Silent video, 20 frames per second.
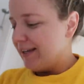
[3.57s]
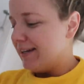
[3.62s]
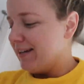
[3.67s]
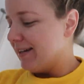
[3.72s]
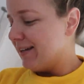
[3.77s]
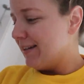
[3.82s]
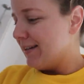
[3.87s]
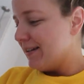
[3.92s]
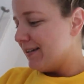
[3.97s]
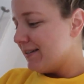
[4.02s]
It
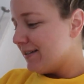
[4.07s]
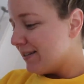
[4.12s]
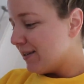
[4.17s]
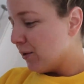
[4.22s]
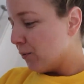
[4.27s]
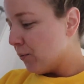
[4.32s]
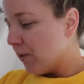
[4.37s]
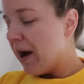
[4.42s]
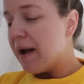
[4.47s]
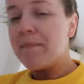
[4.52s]
is
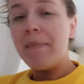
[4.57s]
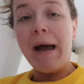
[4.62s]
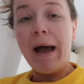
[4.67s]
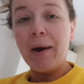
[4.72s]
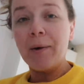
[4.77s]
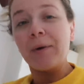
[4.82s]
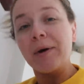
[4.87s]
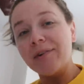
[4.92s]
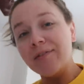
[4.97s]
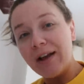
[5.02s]
the ripe
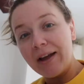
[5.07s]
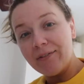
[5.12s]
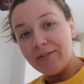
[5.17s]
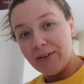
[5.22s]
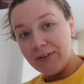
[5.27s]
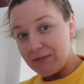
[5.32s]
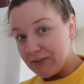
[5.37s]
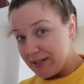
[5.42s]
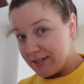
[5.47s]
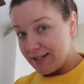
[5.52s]
hour of
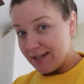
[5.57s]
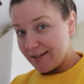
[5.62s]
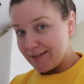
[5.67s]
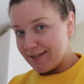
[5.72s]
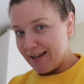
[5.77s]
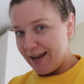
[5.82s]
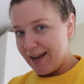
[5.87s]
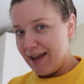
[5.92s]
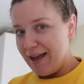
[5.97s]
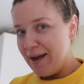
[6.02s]

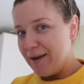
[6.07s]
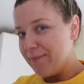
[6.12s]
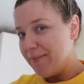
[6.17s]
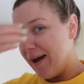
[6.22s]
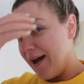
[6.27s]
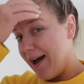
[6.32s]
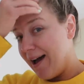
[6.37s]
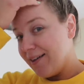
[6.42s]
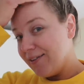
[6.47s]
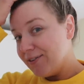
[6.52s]
8.56
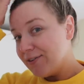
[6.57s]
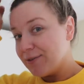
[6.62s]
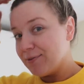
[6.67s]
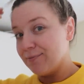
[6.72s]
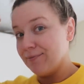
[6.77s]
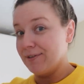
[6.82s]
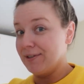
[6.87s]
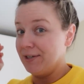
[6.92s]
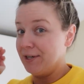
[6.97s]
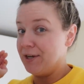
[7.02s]
a.m. I look
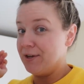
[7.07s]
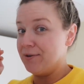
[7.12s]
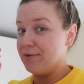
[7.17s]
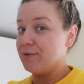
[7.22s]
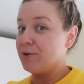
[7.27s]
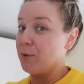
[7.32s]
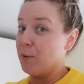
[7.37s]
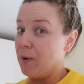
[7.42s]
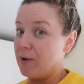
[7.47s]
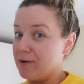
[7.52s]
really
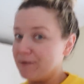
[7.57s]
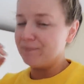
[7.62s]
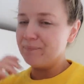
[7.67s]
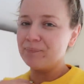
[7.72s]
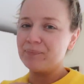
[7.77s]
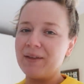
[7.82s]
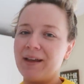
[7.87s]
cute. You're welcome.